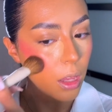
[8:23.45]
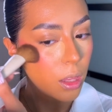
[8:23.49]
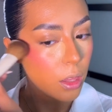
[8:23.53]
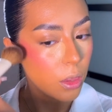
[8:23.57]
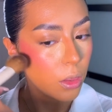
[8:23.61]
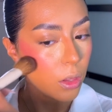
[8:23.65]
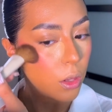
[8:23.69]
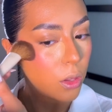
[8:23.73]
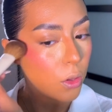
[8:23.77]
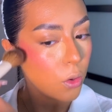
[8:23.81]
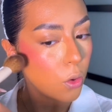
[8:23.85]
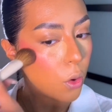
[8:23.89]

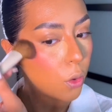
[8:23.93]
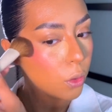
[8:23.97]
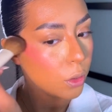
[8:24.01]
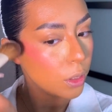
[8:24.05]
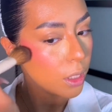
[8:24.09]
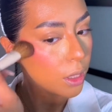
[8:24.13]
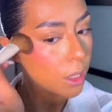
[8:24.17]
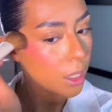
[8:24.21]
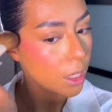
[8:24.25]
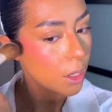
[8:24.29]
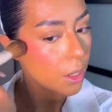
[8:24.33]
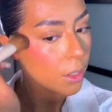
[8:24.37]
The only
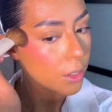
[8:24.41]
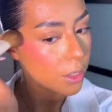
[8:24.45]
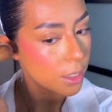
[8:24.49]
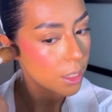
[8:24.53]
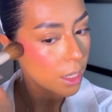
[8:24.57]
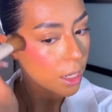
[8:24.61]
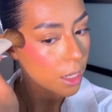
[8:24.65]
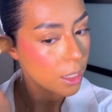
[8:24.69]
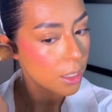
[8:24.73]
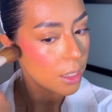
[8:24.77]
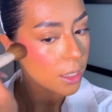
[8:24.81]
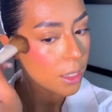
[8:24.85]
thing I'll
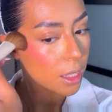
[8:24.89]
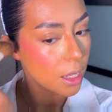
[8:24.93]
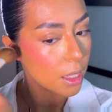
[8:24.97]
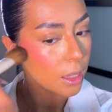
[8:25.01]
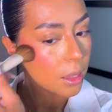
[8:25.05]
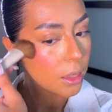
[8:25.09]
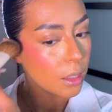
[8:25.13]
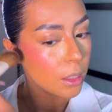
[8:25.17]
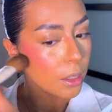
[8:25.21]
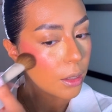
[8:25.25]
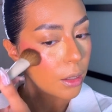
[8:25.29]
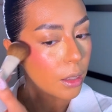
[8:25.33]
say is that
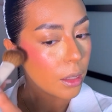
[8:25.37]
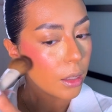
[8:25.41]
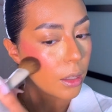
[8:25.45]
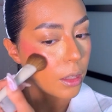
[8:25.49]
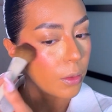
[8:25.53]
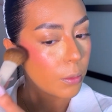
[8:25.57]
the